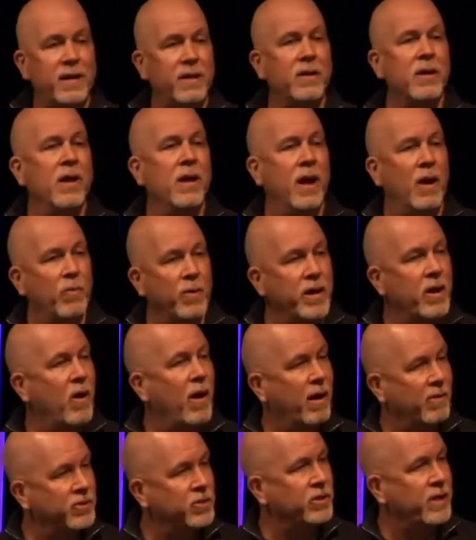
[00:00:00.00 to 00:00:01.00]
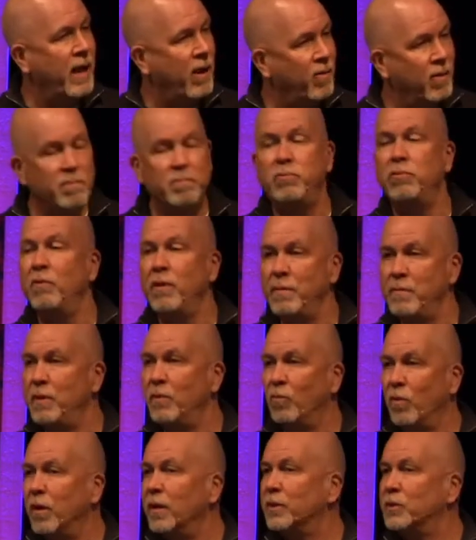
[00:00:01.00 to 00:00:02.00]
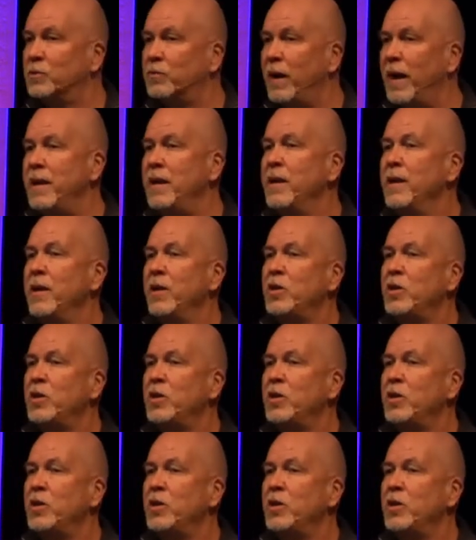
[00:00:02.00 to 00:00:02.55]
And, and we know how, how employment works, right?